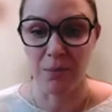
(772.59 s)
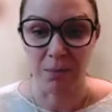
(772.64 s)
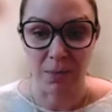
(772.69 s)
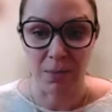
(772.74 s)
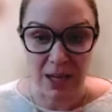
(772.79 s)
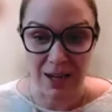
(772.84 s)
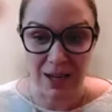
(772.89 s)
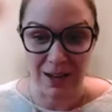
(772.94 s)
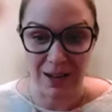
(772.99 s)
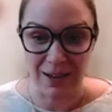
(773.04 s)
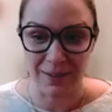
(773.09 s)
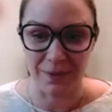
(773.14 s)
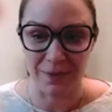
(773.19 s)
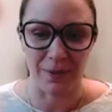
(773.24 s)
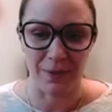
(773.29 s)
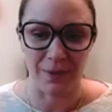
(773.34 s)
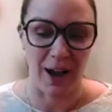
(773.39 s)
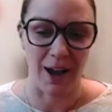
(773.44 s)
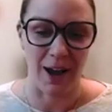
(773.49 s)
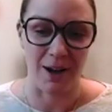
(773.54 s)
me
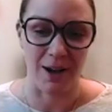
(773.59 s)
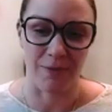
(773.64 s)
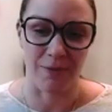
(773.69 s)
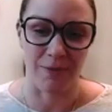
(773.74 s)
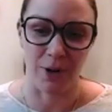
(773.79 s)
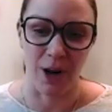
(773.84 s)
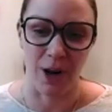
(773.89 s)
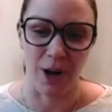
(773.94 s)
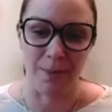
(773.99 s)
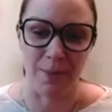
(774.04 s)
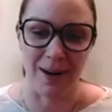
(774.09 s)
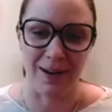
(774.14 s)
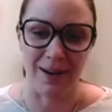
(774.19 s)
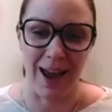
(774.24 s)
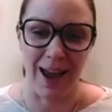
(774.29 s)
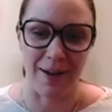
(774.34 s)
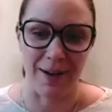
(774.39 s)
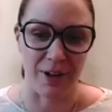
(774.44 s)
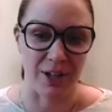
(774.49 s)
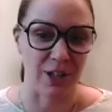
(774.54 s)
um, from
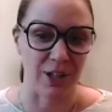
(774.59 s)
having